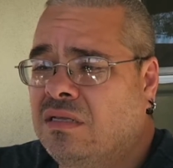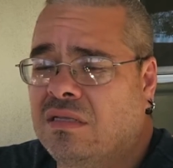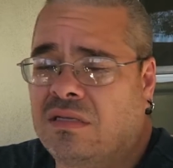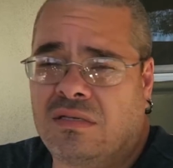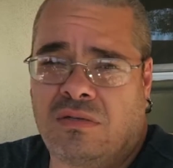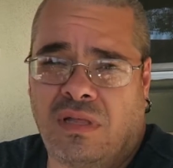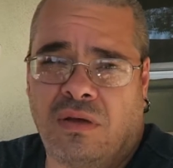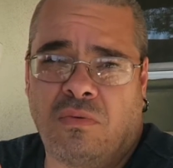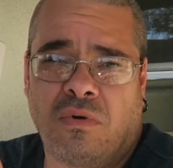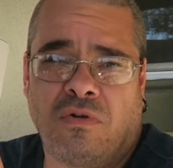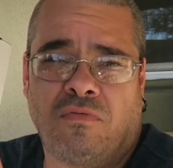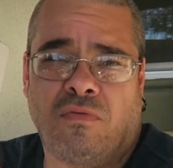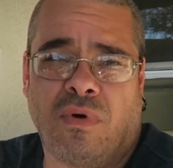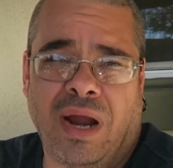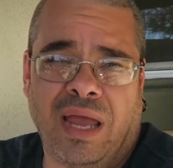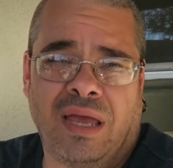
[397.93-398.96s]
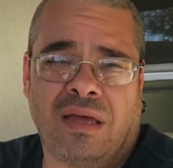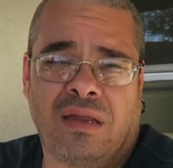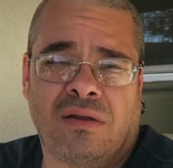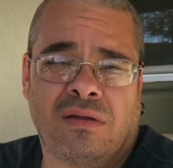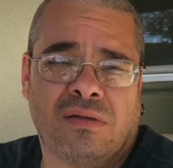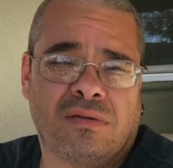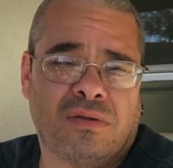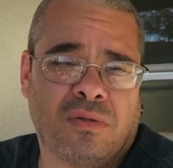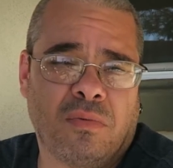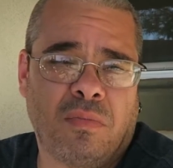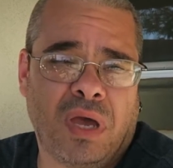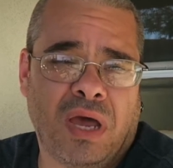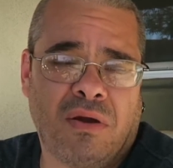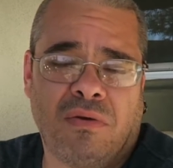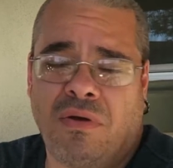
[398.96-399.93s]
this thing would have ran until the
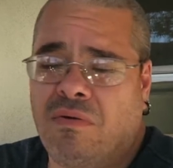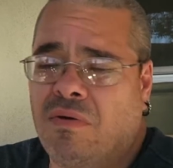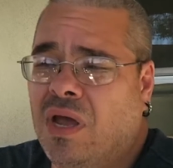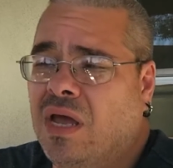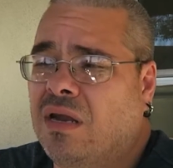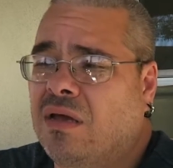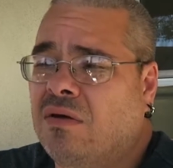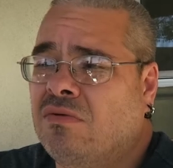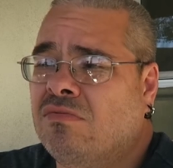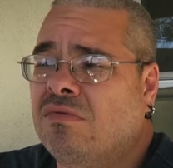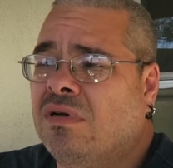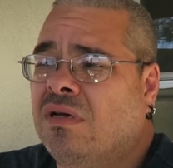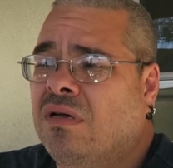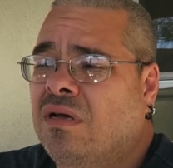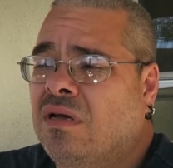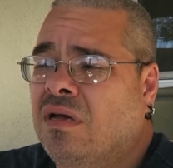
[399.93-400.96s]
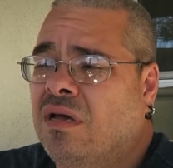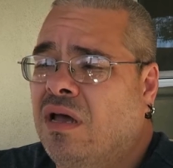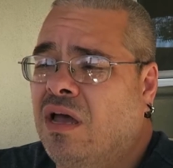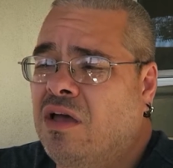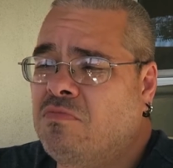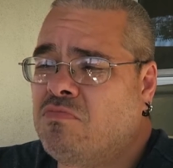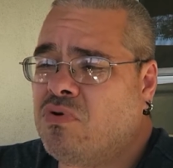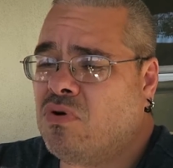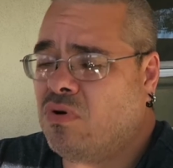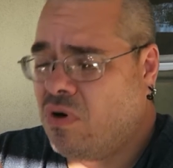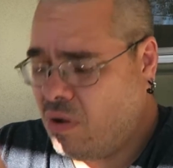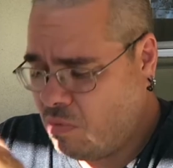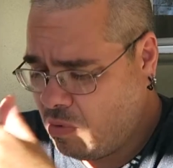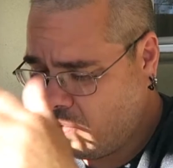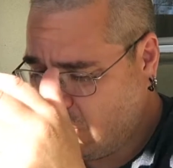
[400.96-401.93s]
battery ran out and
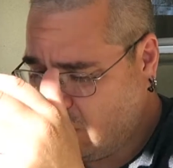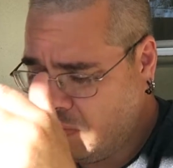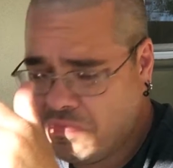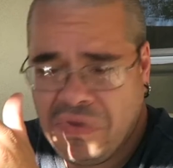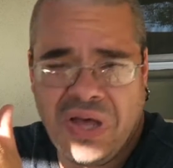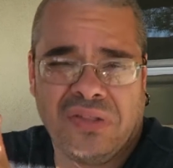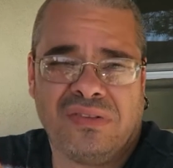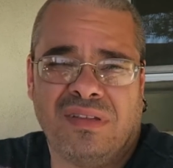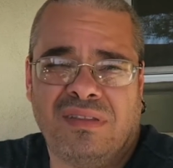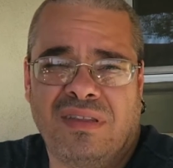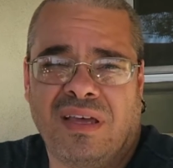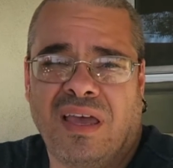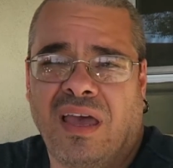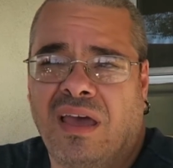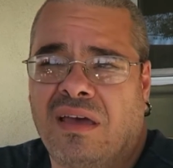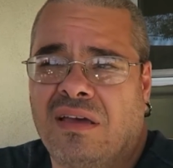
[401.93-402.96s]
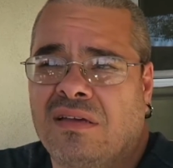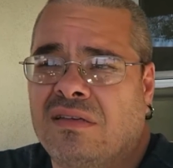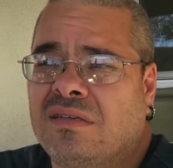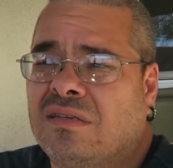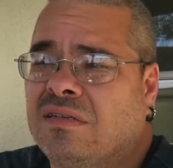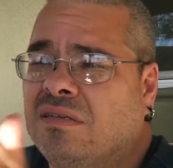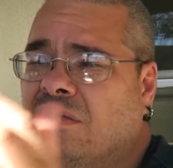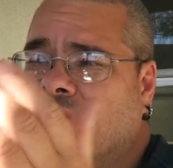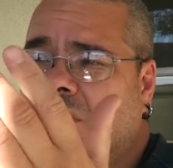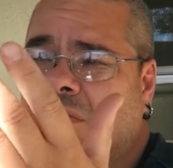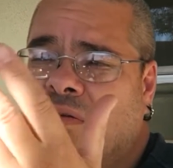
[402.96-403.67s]
probably melted the case,